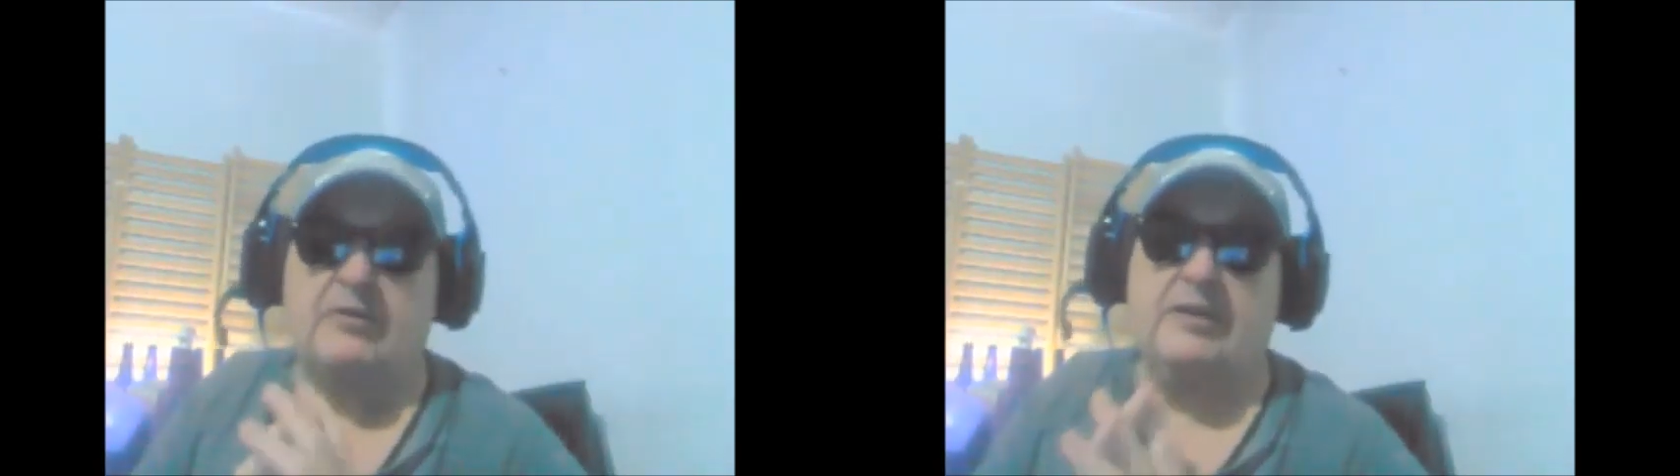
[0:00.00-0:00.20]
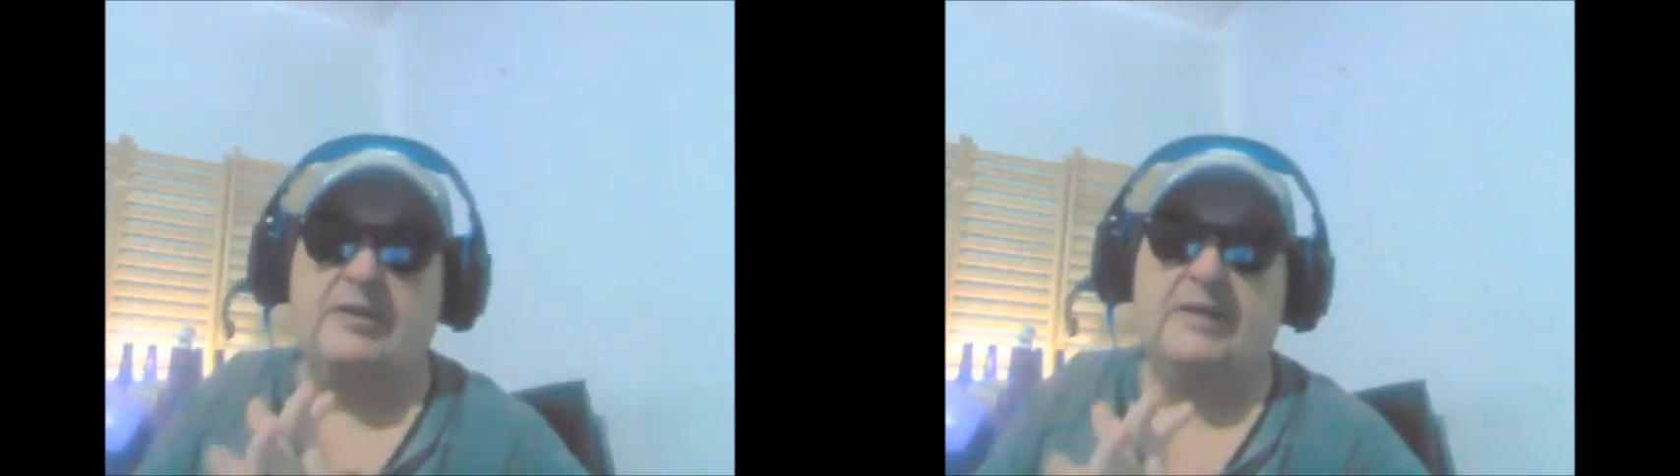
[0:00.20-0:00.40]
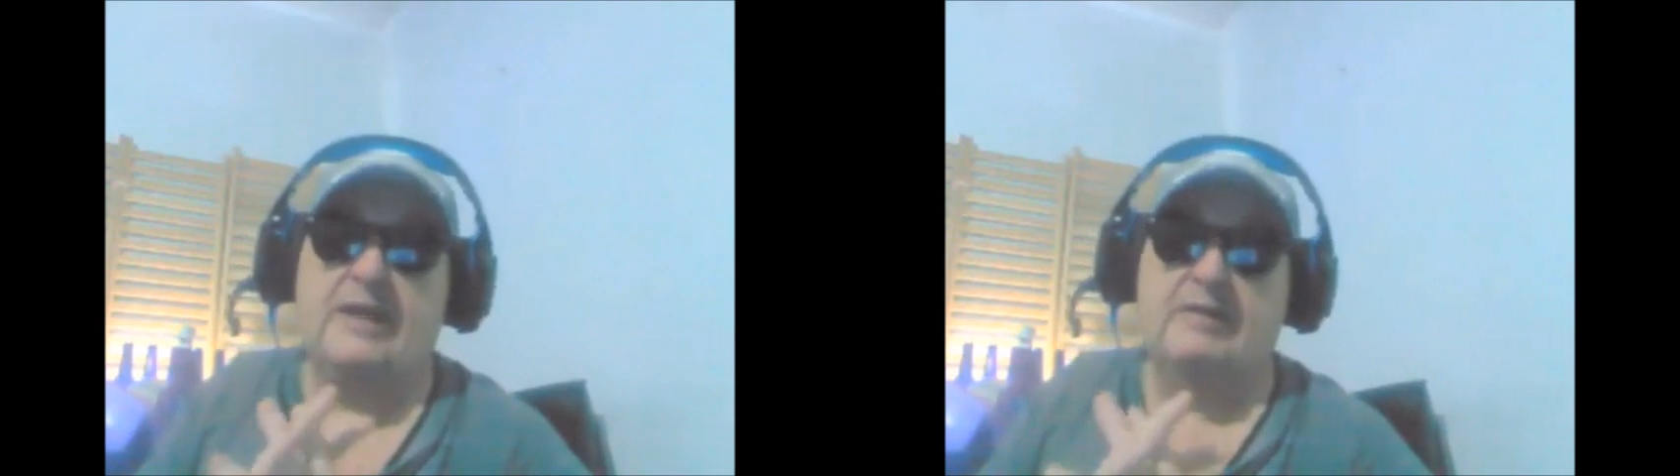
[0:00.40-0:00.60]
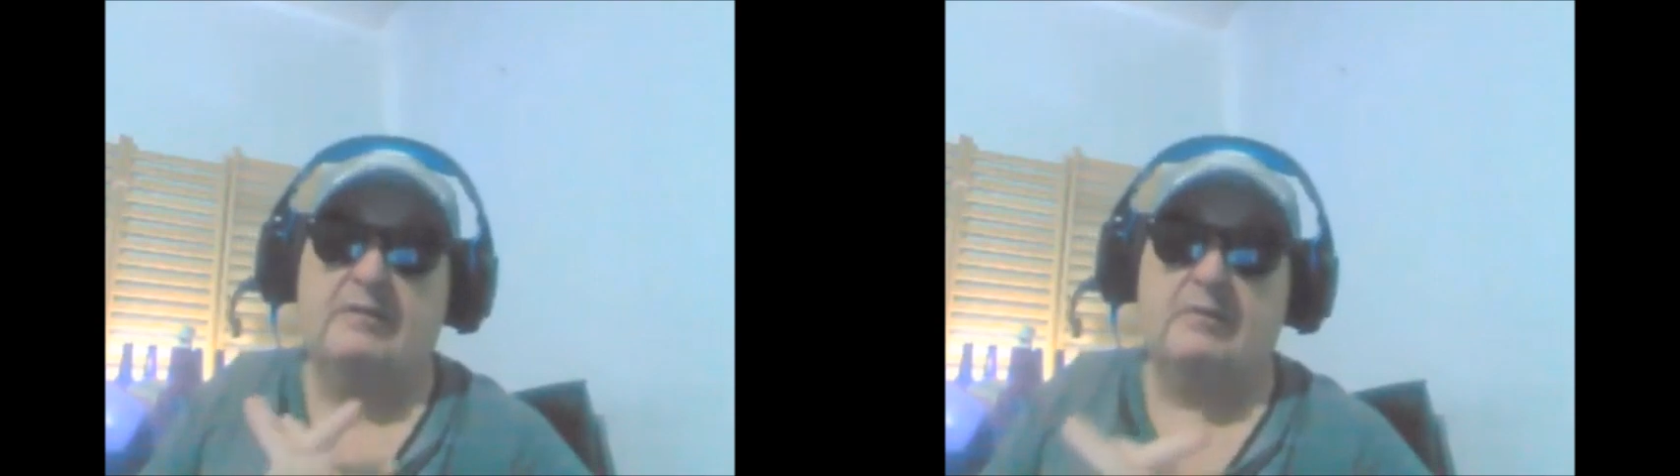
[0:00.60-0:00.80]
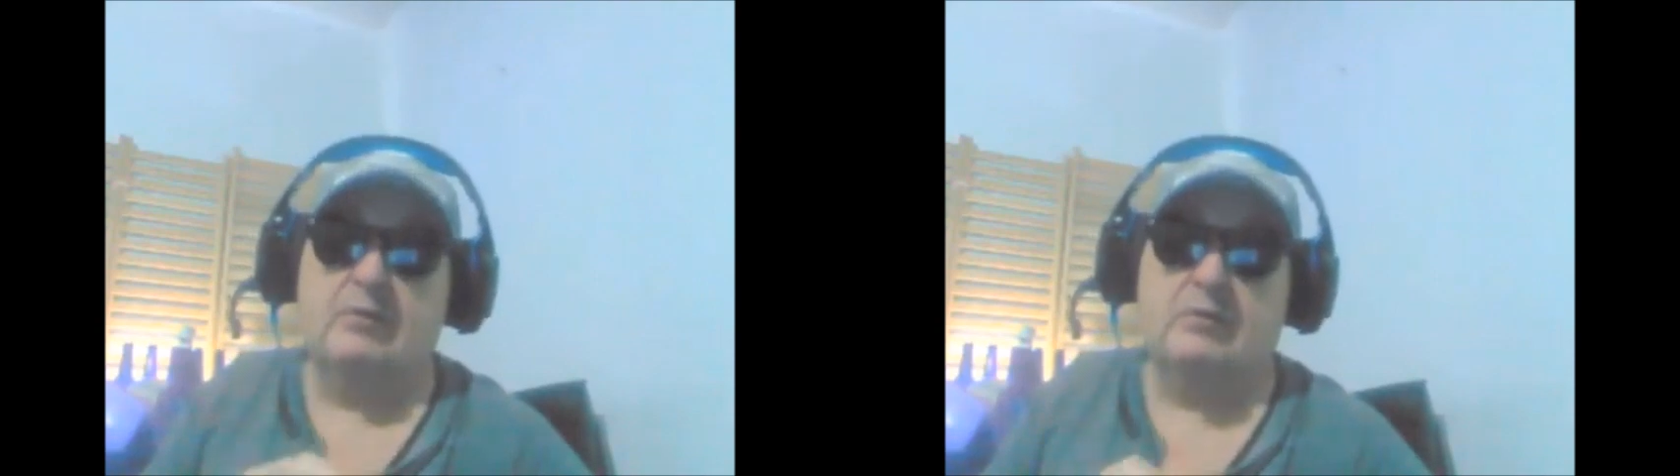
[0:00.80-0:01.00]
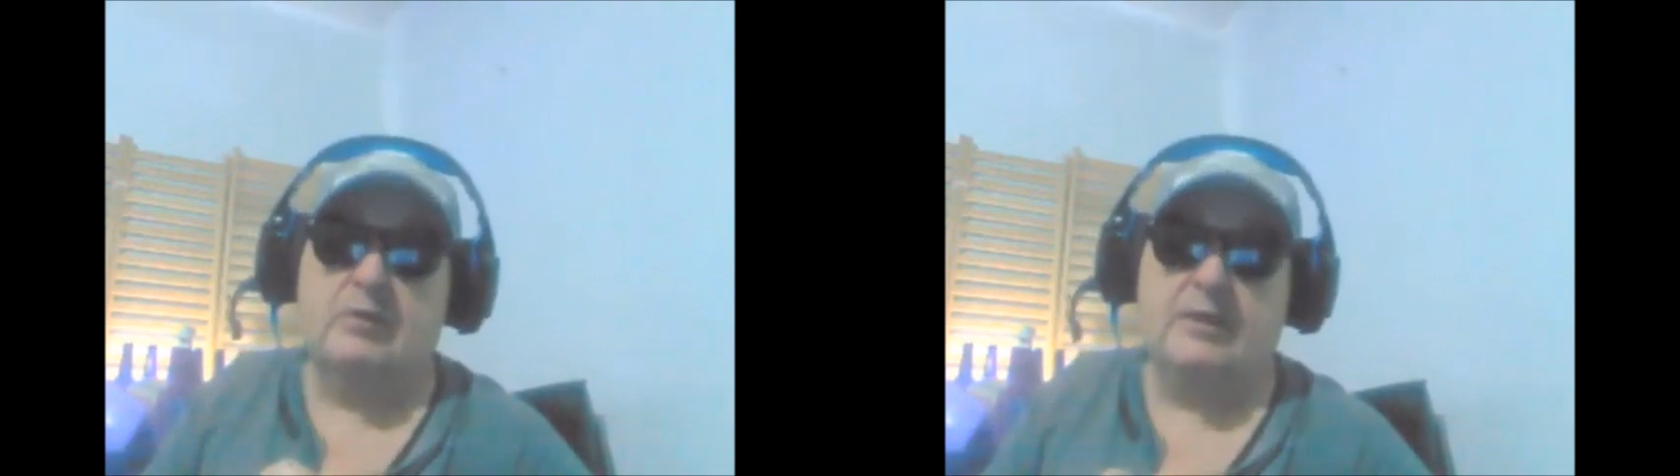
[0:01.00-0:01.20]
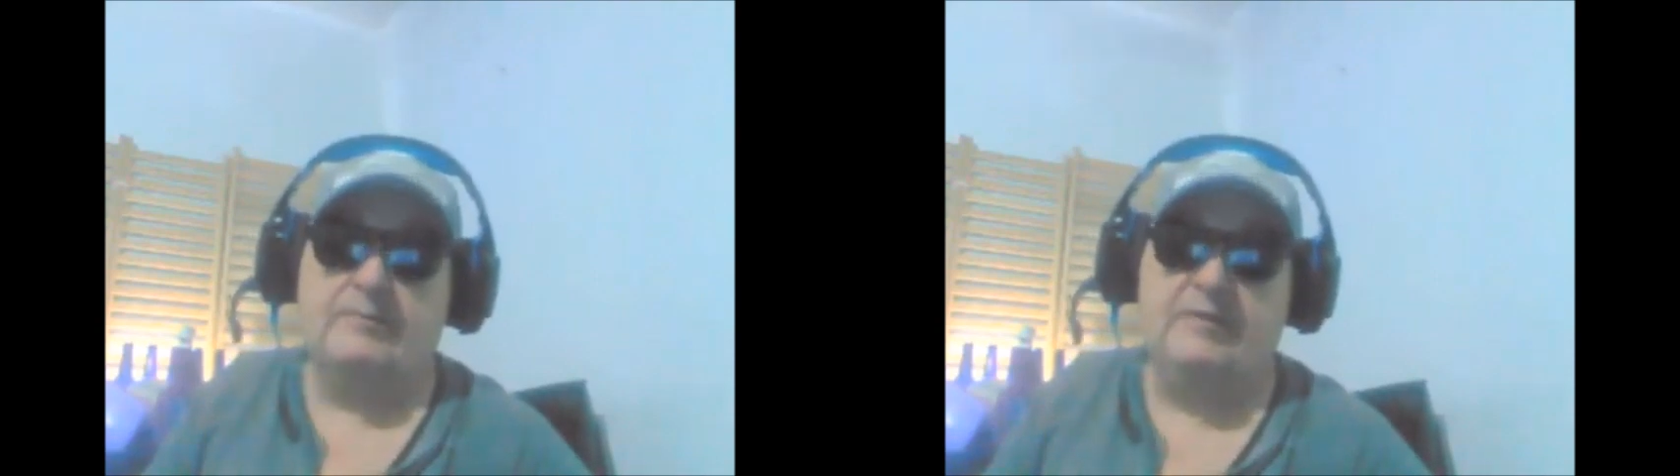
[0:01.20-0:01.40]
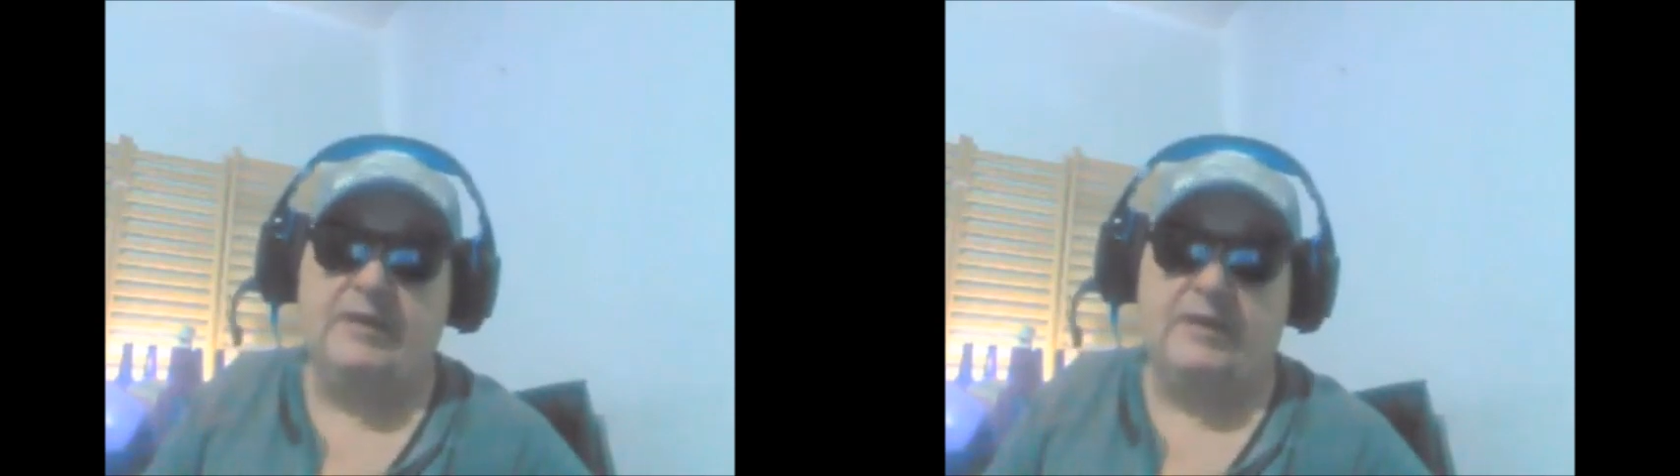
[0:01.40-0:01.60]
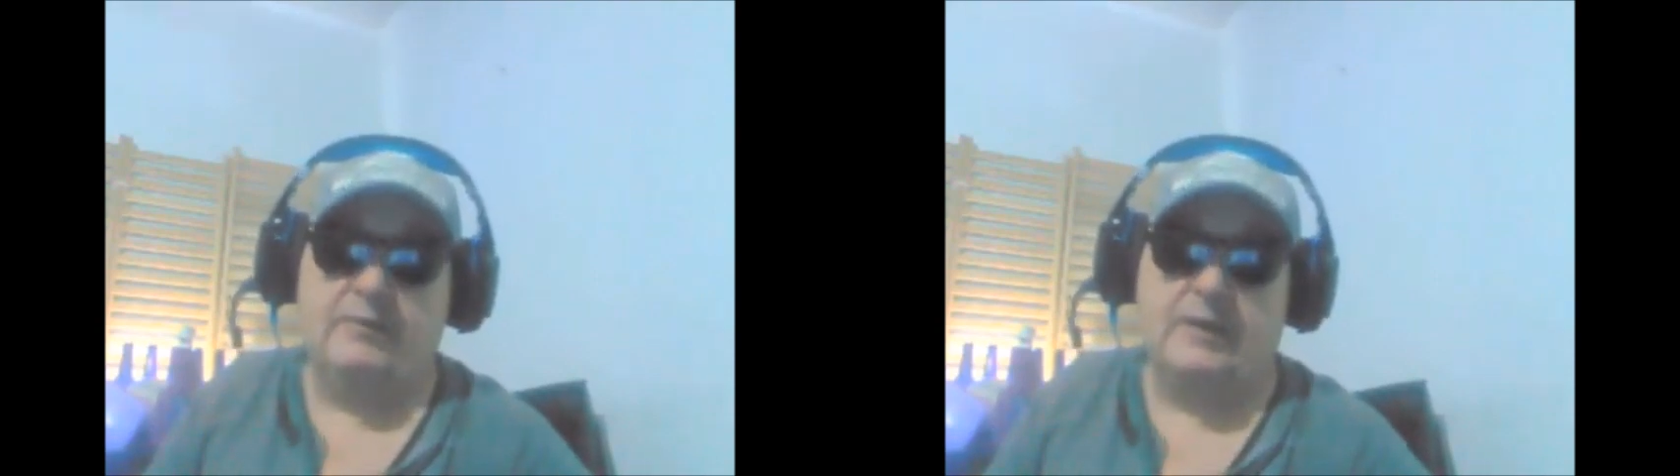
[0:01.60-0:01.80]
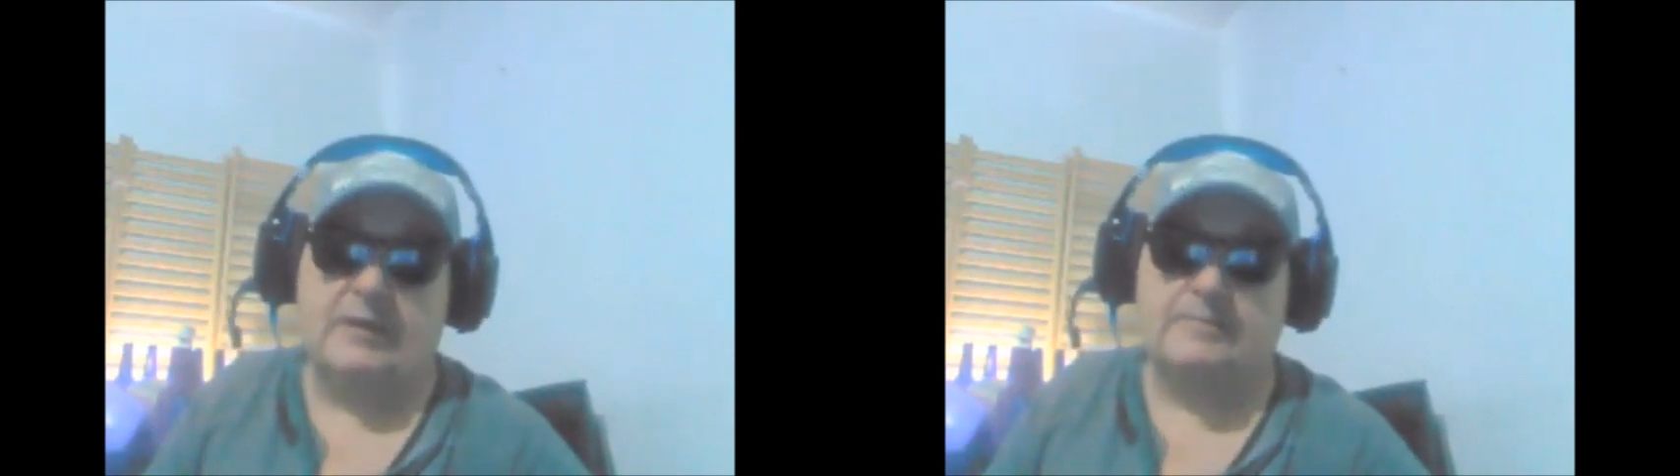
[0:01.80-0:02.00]
in that little clip video
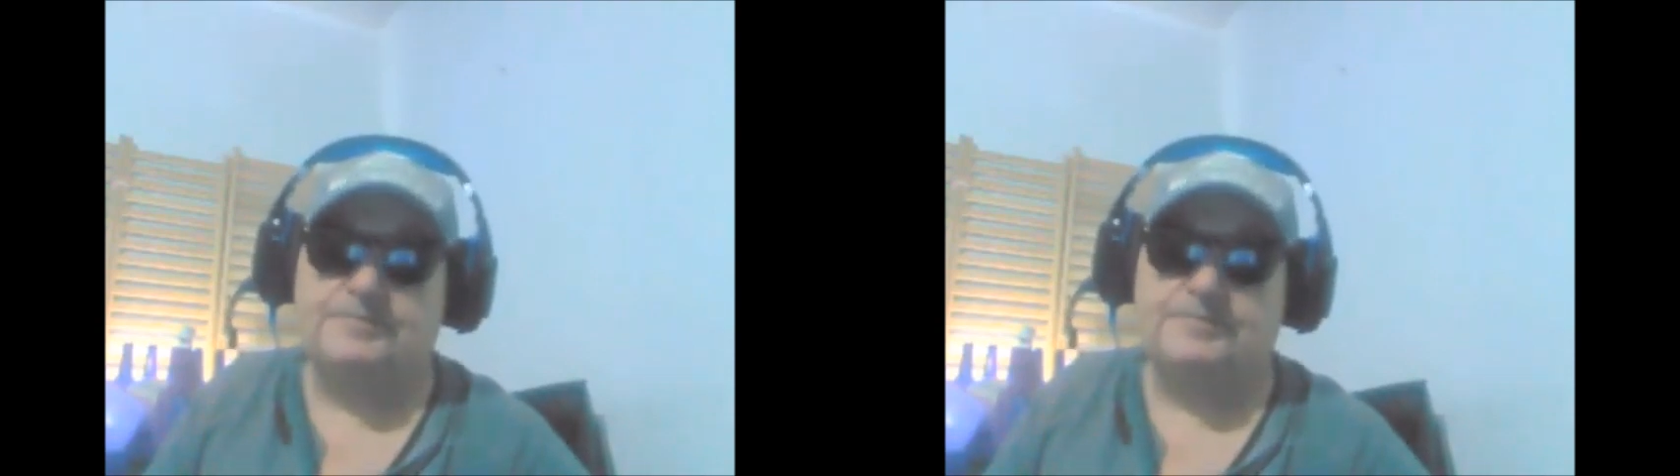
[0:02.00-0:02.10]
there.